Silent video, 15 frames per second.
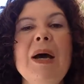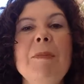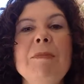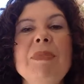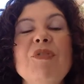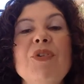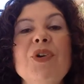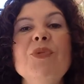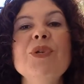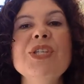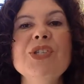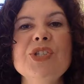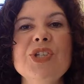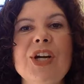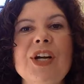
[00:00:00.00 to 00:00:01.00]
Before we
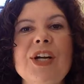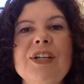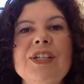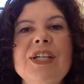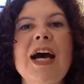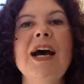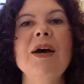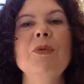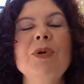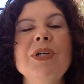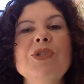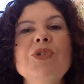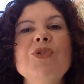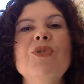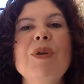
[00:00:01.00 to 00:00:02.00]
start, I
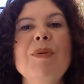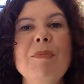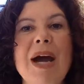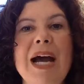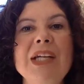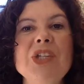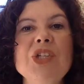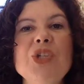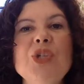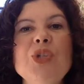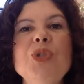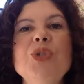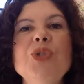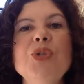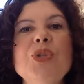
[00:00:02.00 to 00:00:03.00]
want to remind
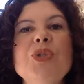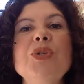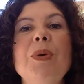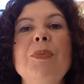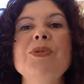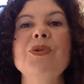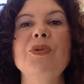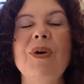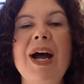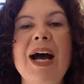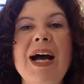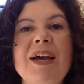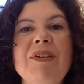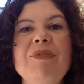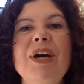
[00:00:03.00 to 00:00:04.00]
you to subscribe